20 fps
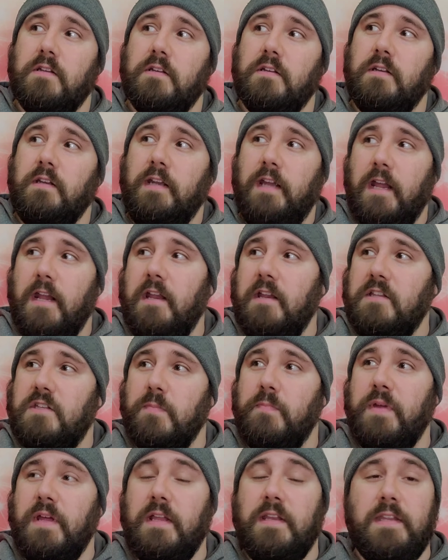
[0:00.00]
getting to
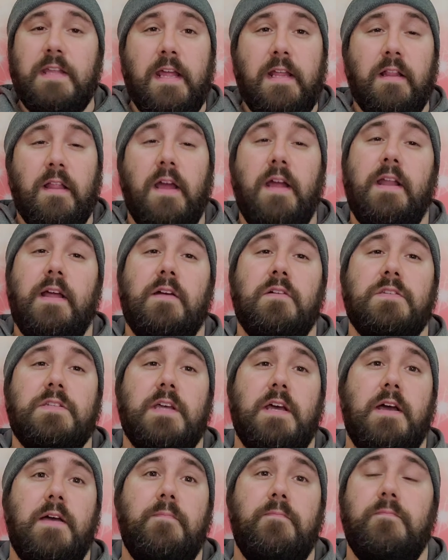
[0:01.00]
be daylight
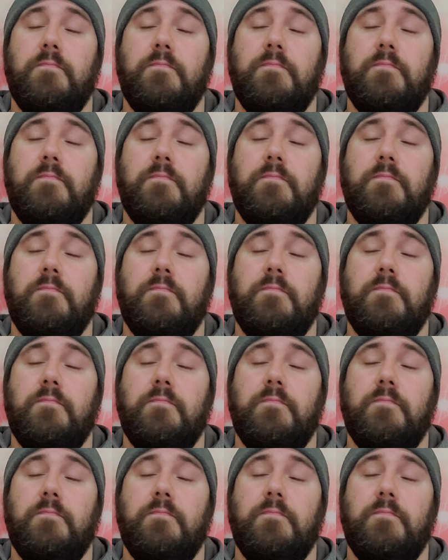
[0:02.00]
outside.